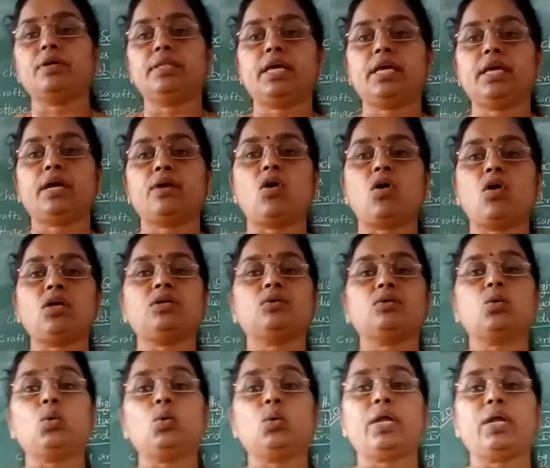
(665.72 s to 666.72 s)
they got
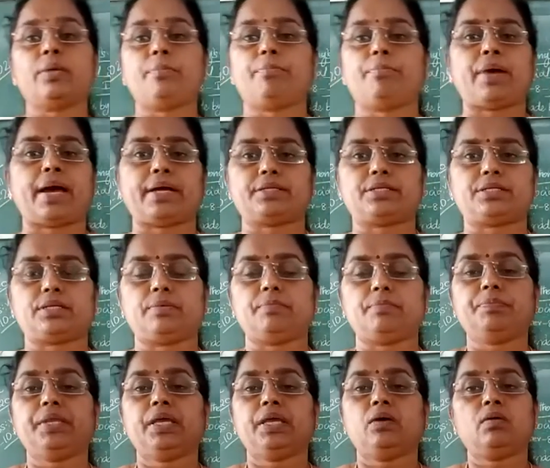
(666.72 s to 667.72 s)
good impact.
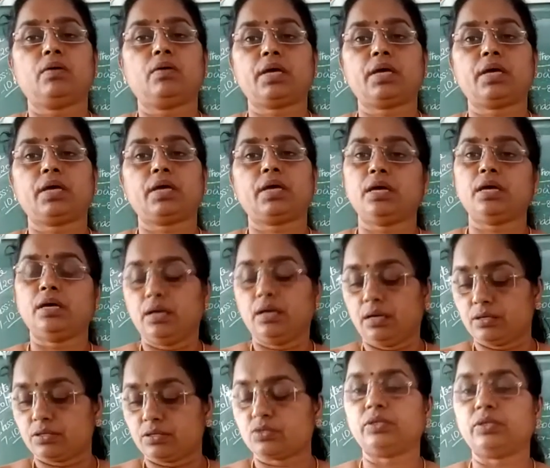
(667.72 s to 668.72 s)
Okay,
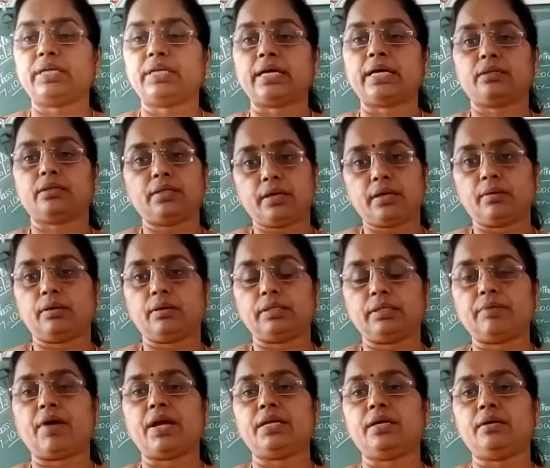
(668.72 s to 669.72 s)
so that
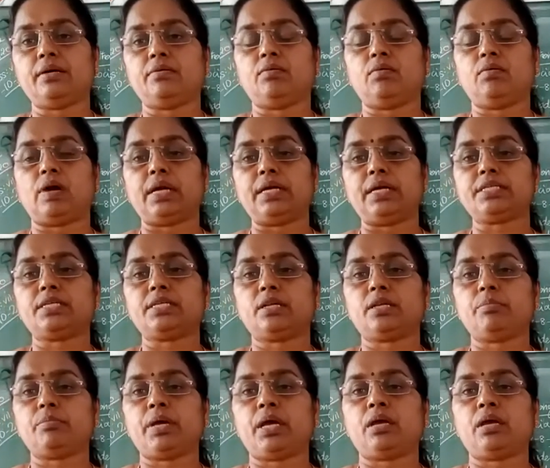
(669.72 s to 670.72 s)
what does it
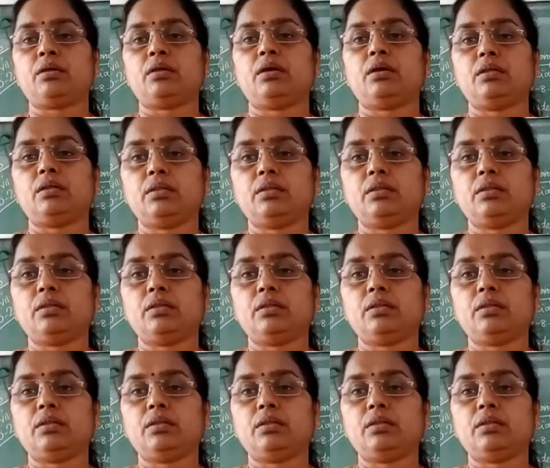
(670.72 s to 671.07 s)
mean?